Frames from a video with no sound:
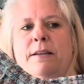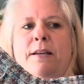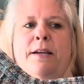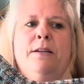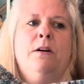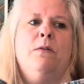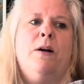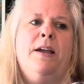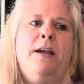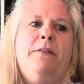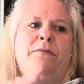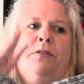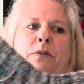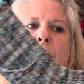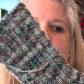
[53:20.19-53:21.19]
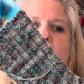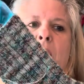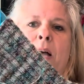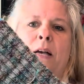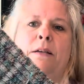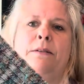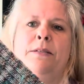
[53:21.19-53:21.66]
And I know I have to
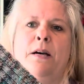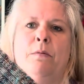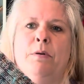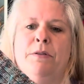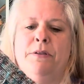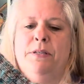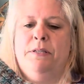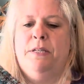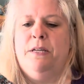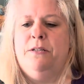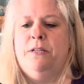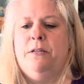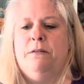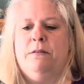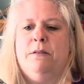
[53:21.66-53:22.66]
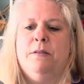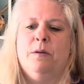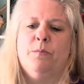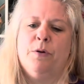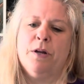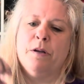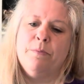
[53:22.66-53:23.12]
double the stitches and
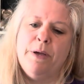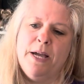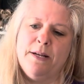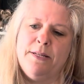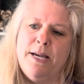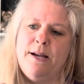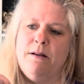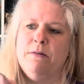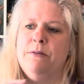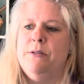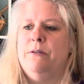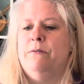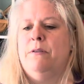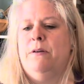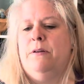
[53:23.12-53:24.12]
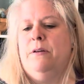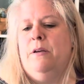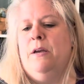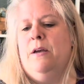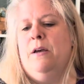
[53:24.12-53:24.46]
then bring them back down to the